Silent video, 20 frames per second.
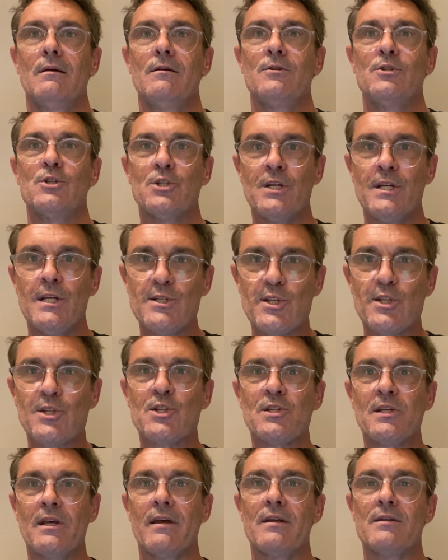Jesus
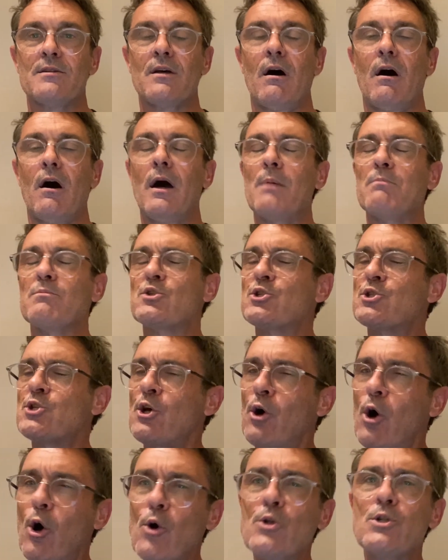said, I am
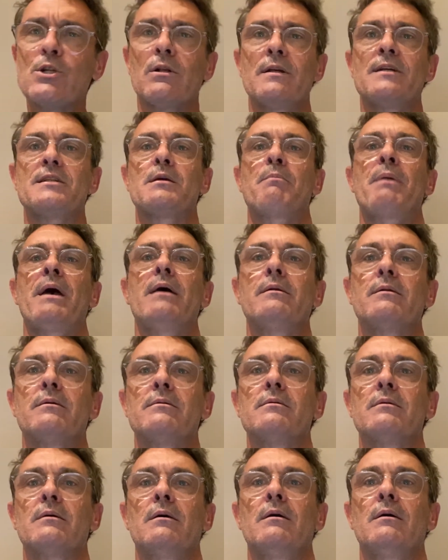totally
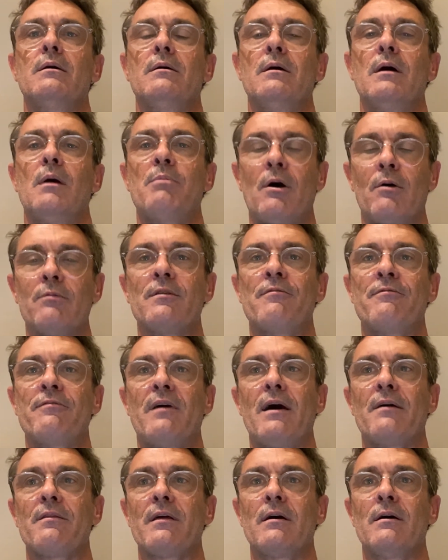dependent upon the
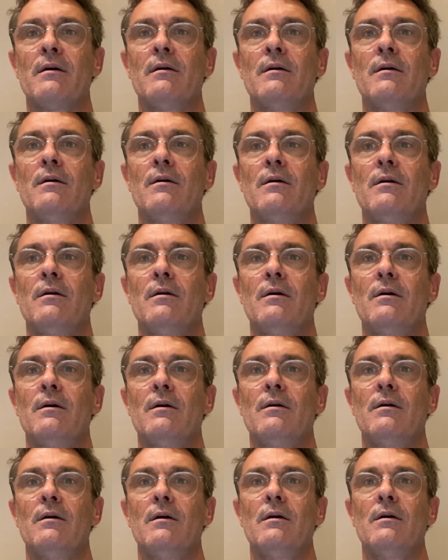Father
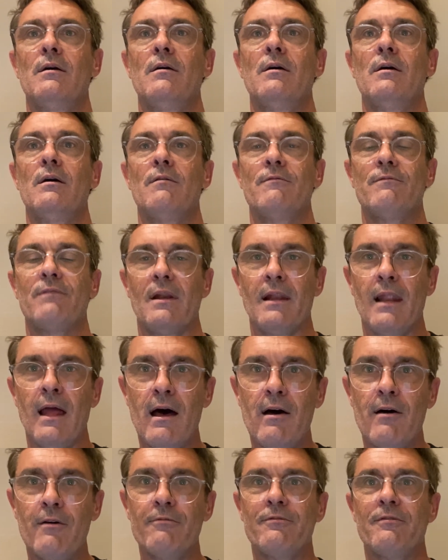for
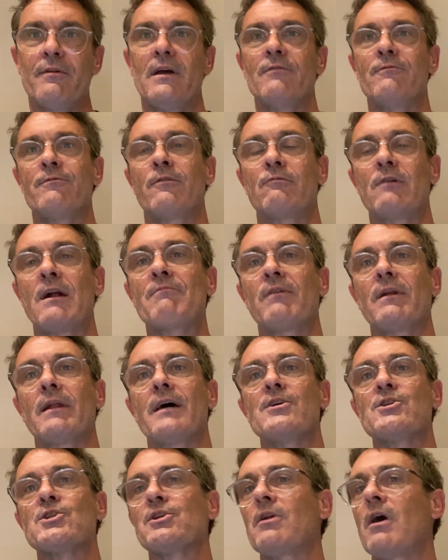love and for
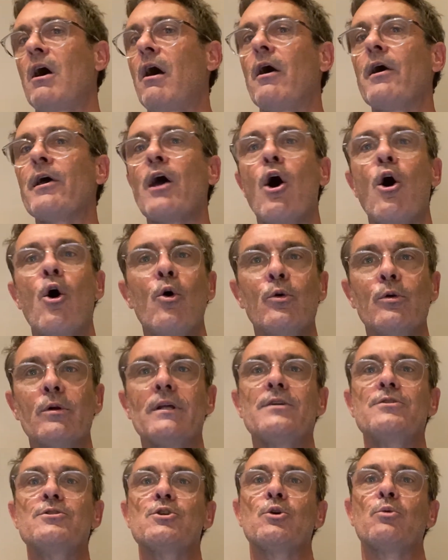revelation. I
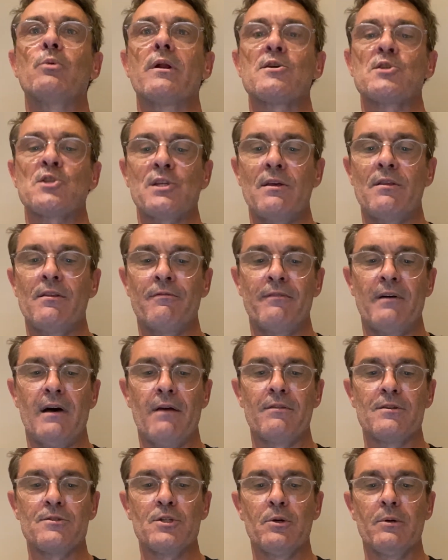only do what I see the
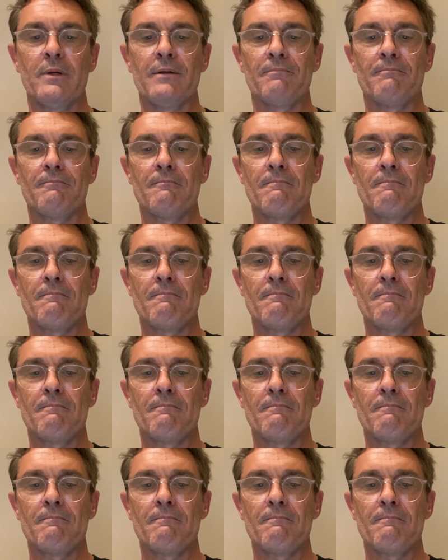Father doing.